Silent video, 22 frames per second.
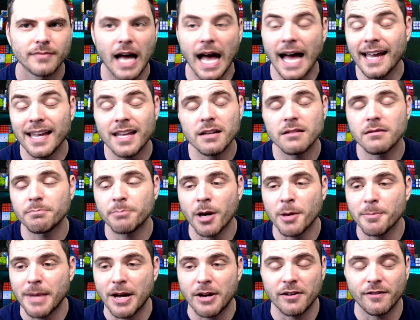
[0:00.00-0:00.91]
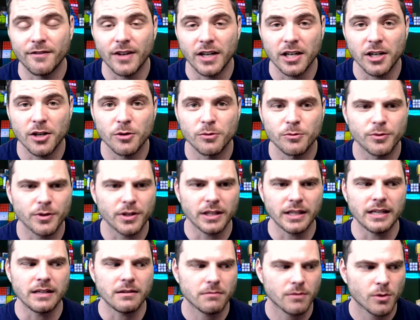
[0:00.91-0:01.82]
I can pump out a video
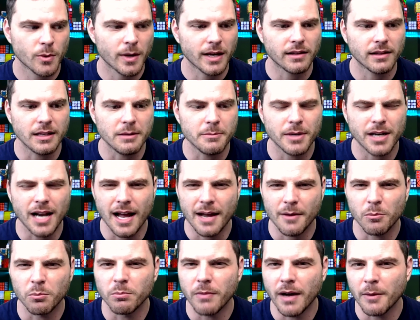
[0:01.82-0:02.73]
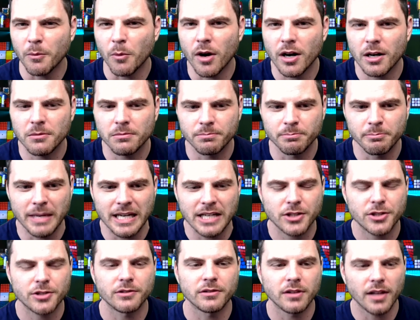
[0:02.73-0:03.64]
really quickly, but I want to make
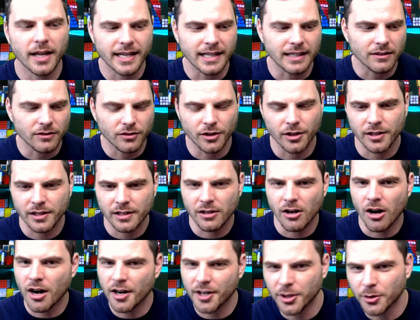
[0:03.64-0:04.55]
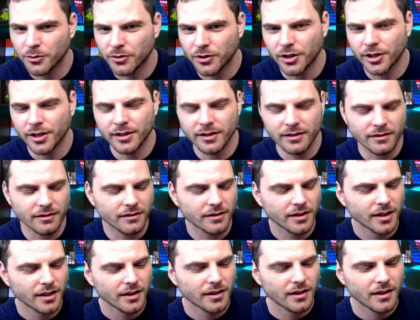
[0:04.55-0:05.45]
sure lighting's good and audio's good and
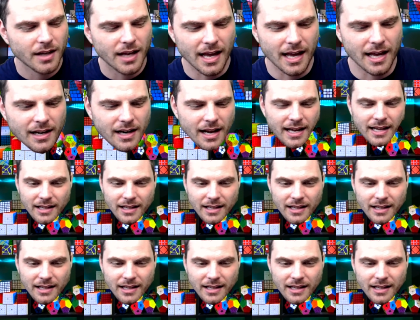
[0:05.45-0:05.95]
I